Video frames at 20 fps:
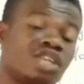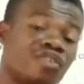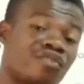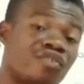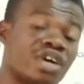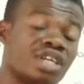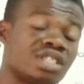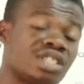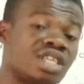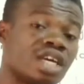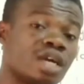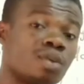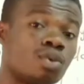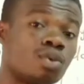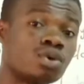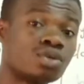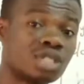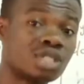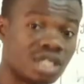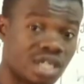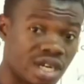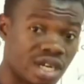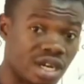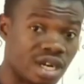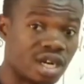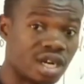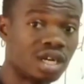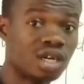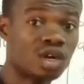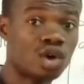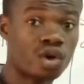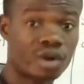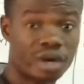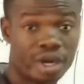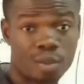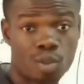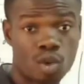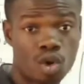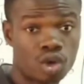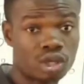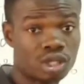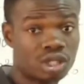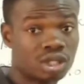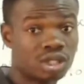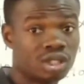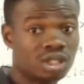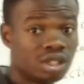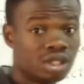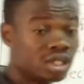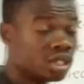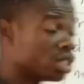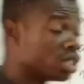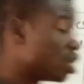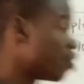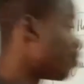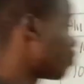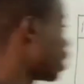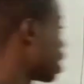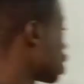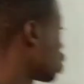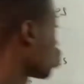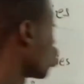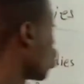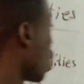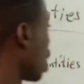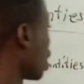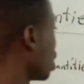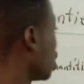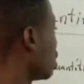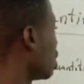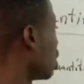different tables here on the board. First one